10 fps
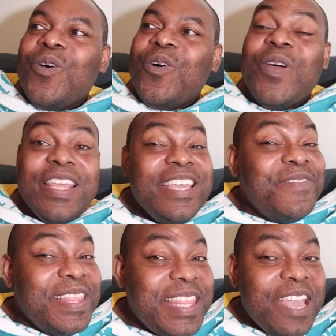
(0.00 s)
or
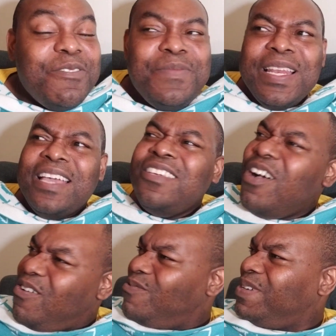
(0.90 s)
even they would be like,
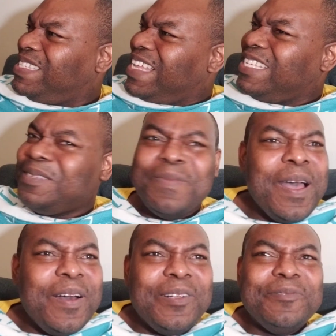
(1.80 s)
yo, what's that
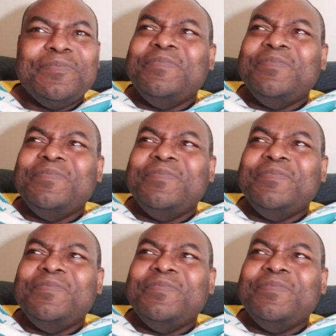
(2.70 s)
smell?